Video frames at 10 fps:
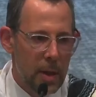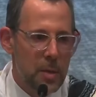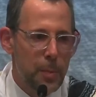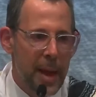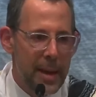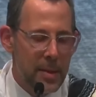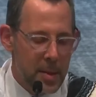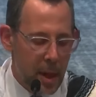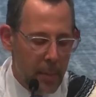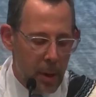This
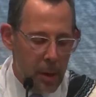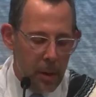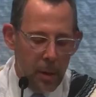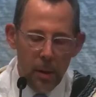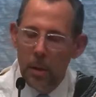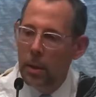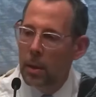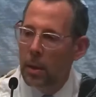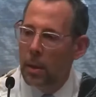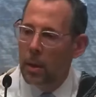past summer,
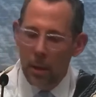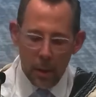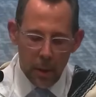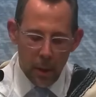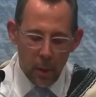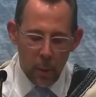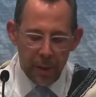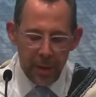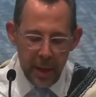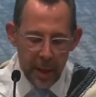
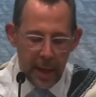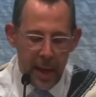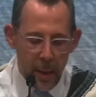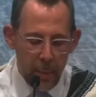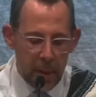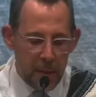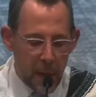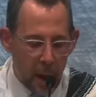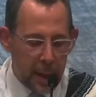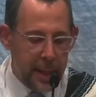with the
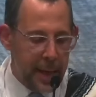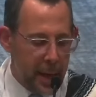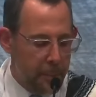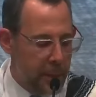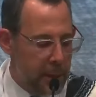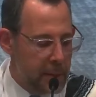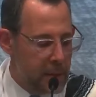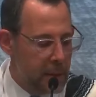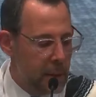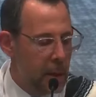encampments on
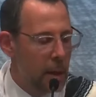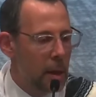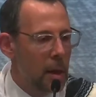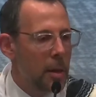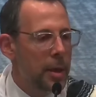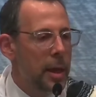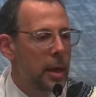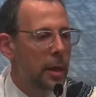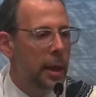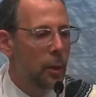campus, the
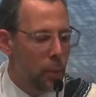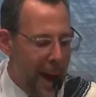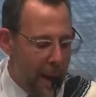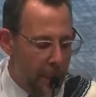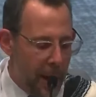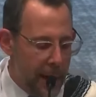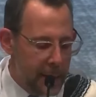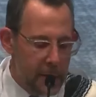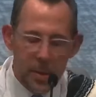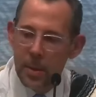Hillel
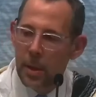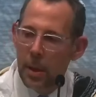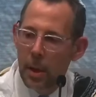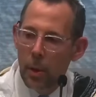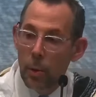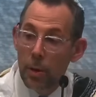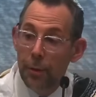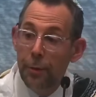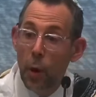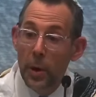rabbis were
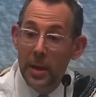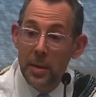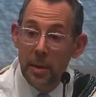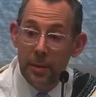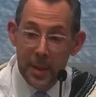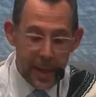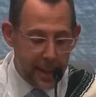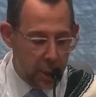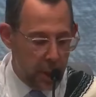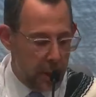the focus of
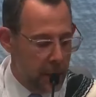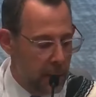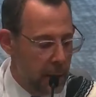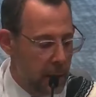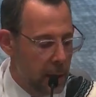attention.